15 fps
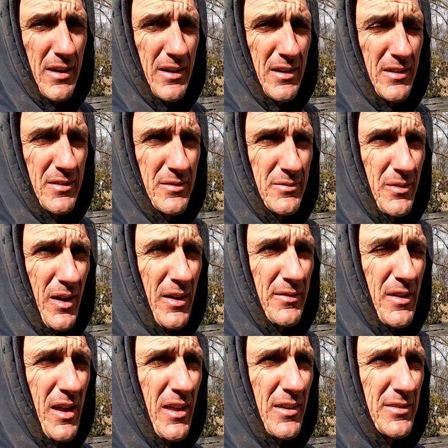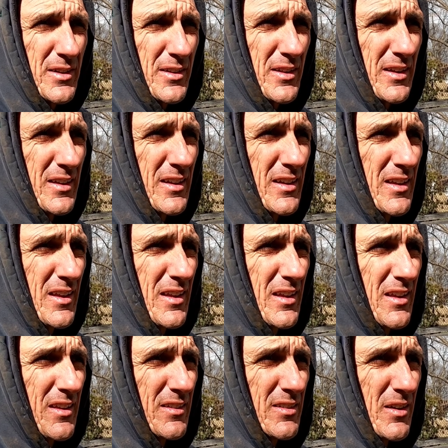$85, I think.
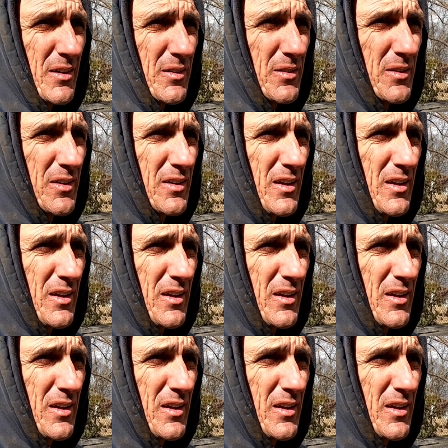So